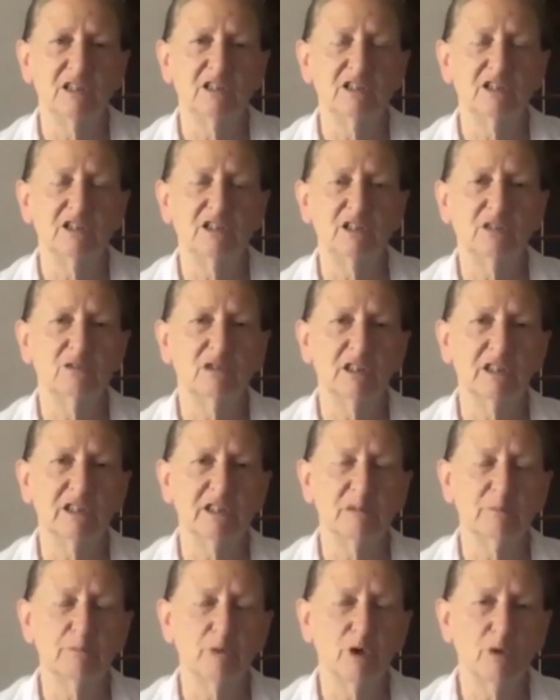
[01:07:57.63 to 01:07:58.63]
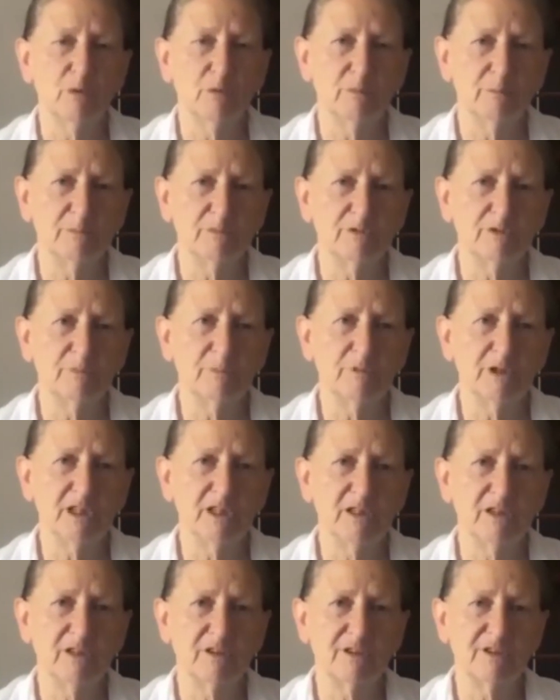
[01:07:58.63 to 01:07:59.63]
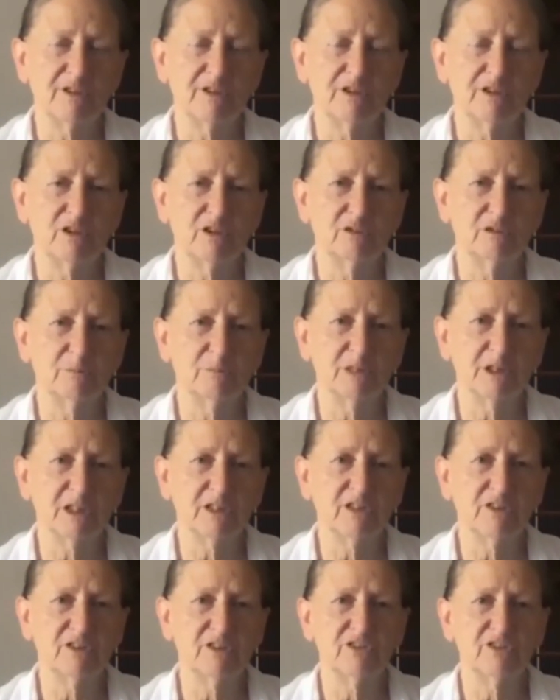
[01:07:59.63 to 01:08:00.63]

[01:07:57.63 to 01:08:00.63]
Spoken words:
nuclear bombs being thrown, because